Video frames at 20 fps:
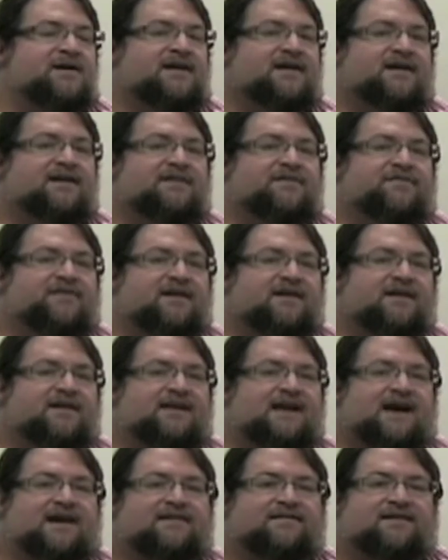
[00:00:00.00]
in undefeated,
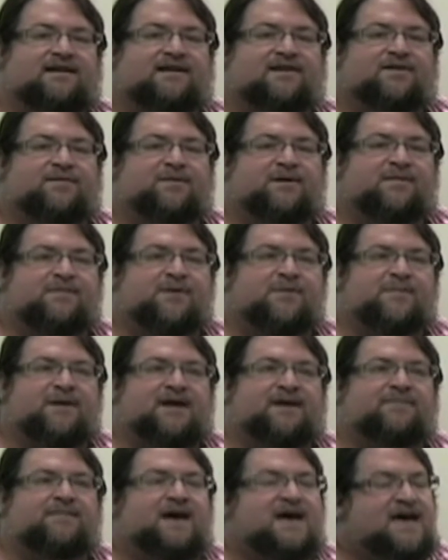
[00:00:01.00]
the Aggies got a little bit of
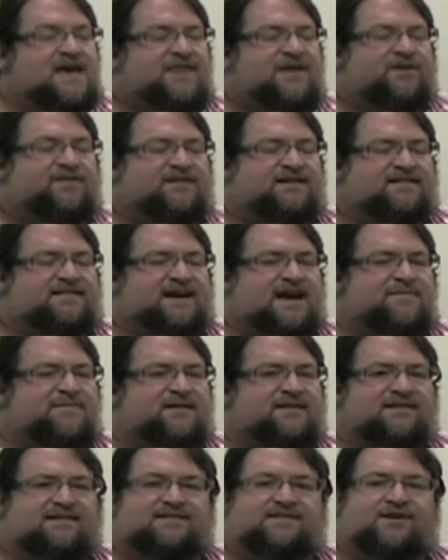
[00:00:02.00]
momentum. There's
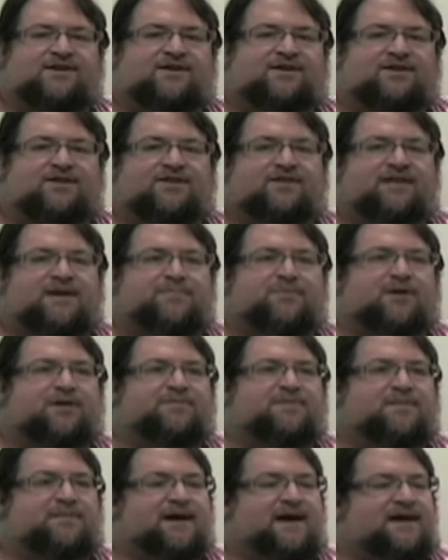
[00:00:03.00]
excitement this year. They put
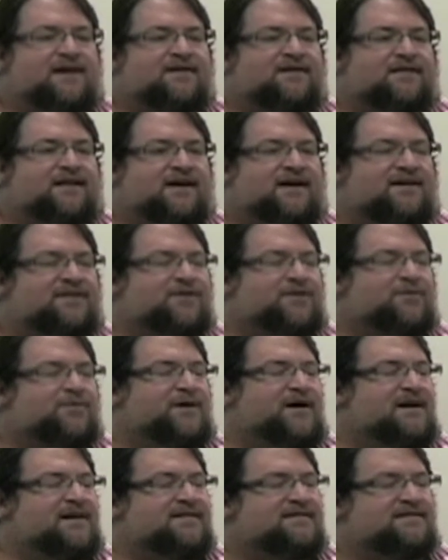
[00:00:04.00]
up the banner. They got their
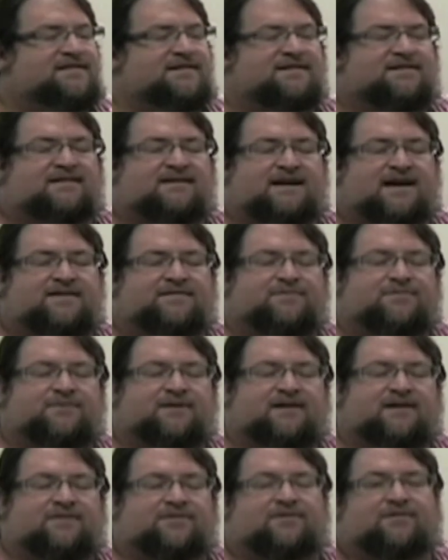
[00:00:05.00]
rings just last
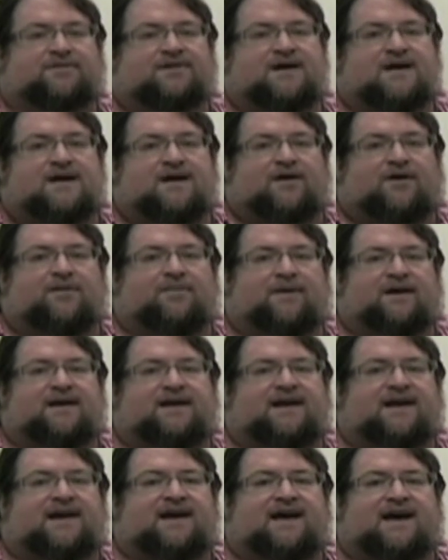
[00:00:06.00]
week or on
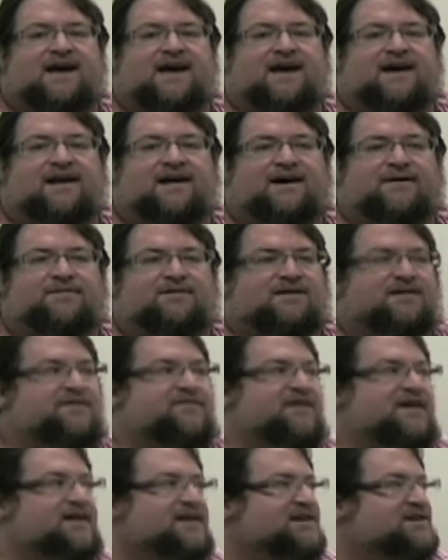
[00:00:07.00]
Monday, and the
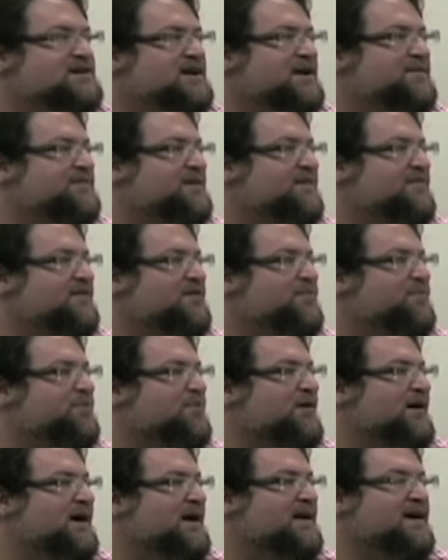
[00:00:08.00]
defending champs, they have a little
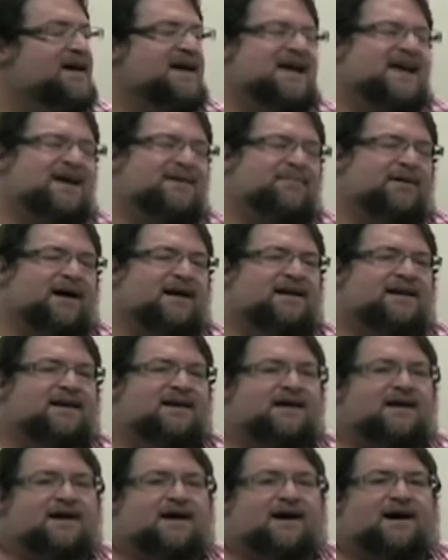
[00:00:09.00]
pride. But
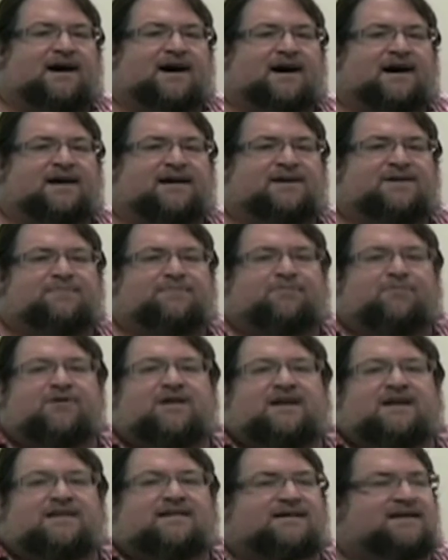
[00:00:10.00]

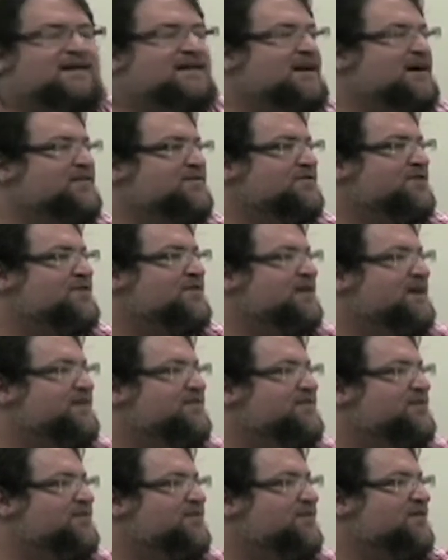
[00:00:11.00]
winning in Arizona,
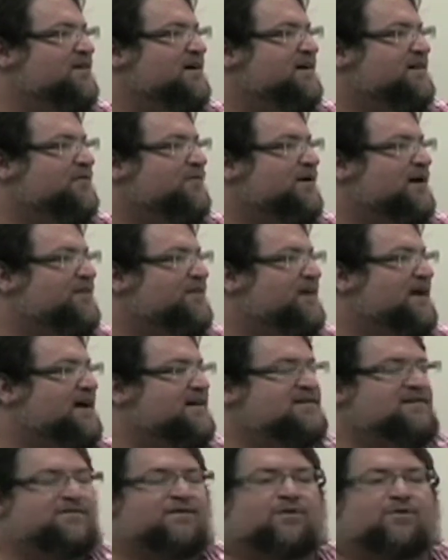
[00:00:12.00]
even though they're not the
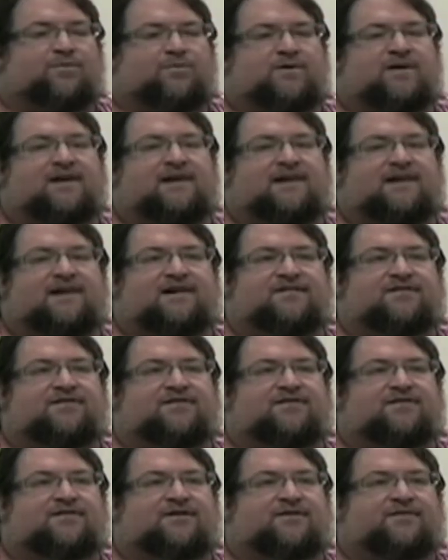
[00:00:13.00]
Wildcats of old, winning in
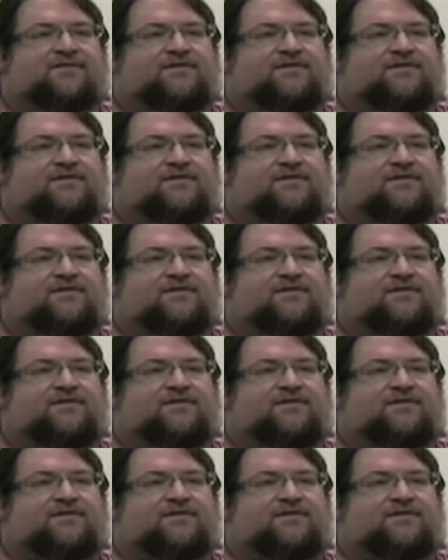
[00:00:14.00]
Arizona is always